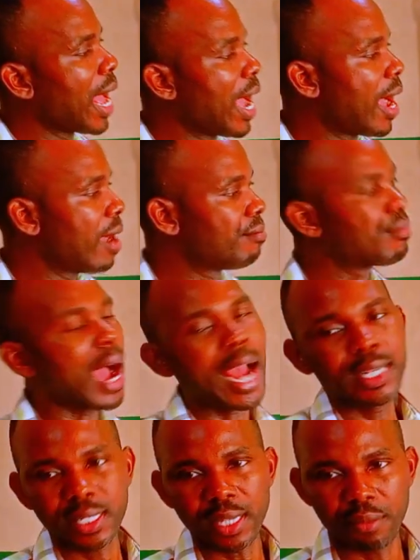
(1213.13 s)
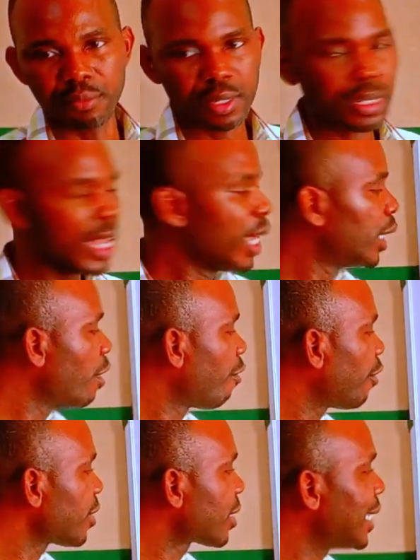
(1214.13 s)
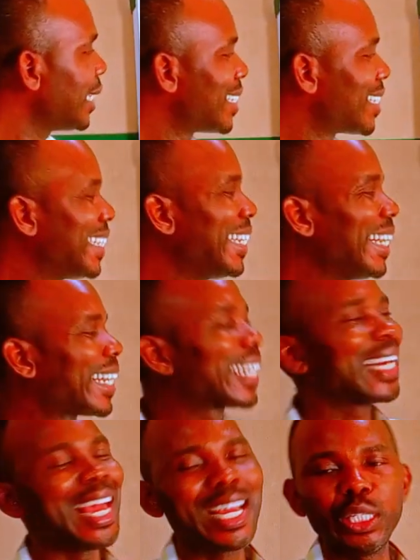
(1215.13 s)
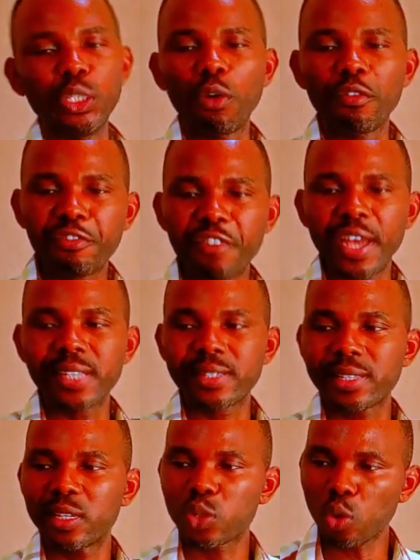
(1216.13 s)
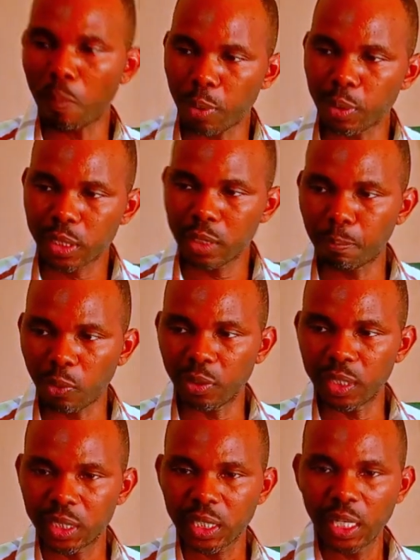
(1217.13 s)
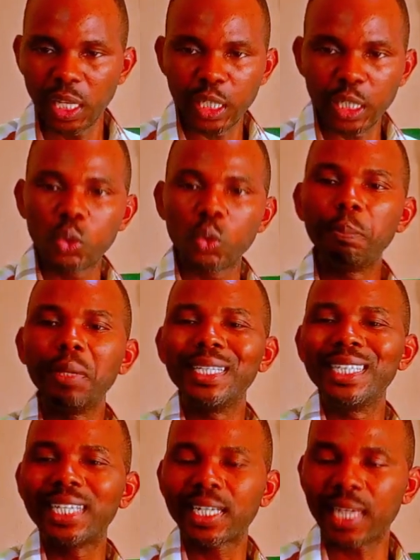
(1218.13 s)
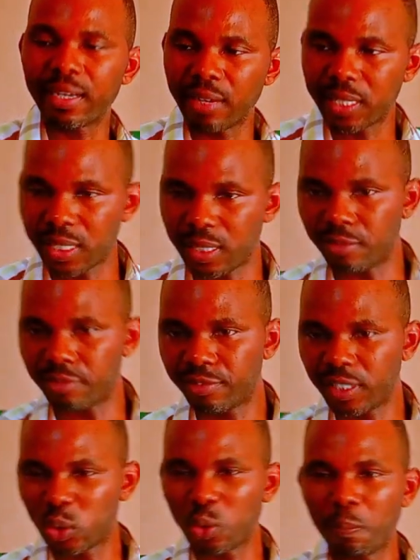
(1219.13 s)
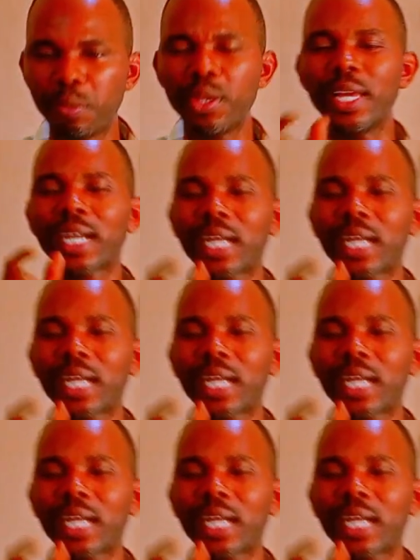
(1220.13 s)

items. The first thing is declare your first supporting point. It should be declarative. It should be